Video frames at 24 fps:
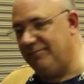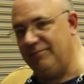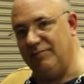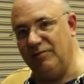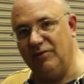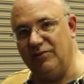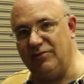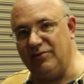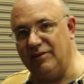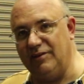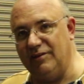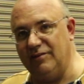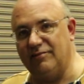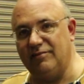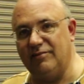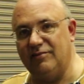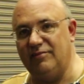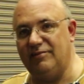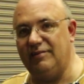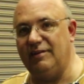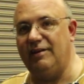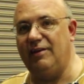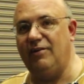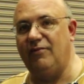this is the
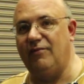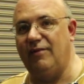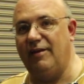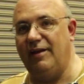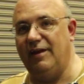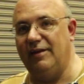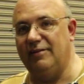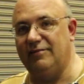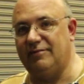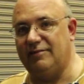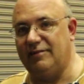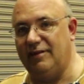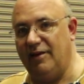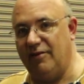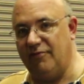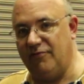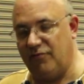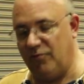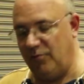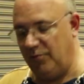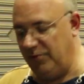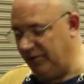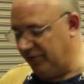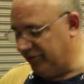steady rest uh,
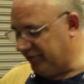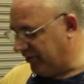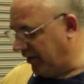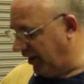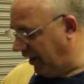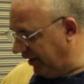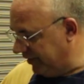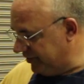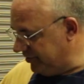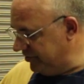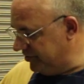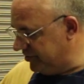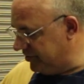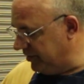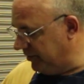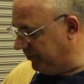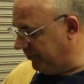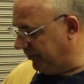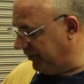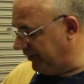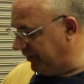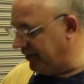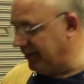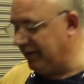for this Lodge &
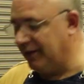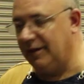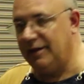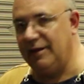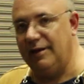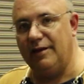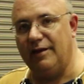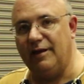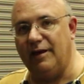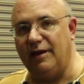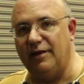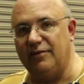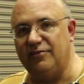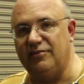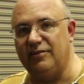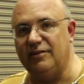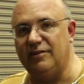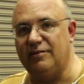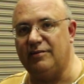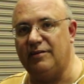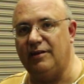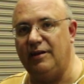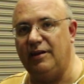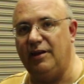Shipley
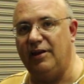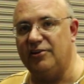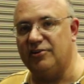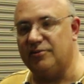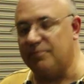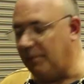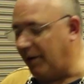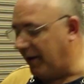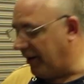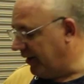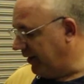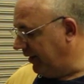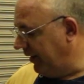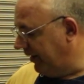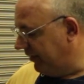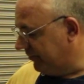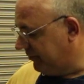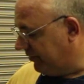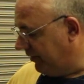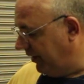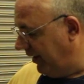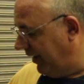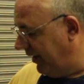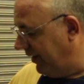16-inch uh, Model
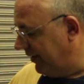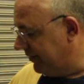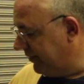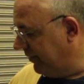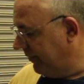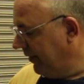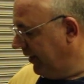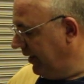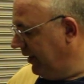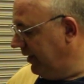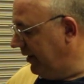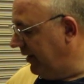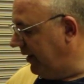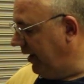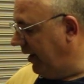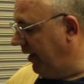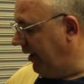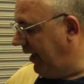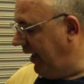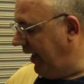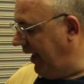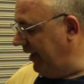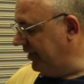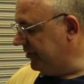X lathe.
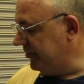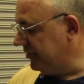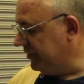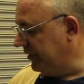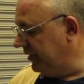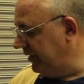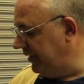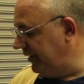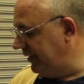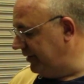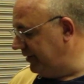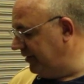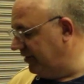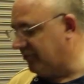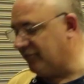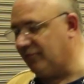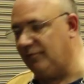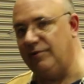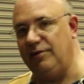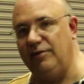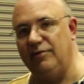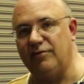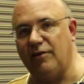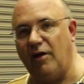Now, actually, this
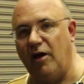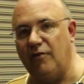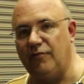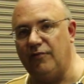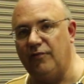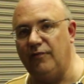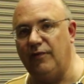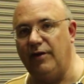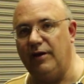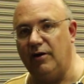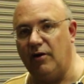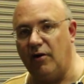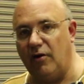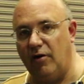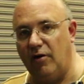one is off of an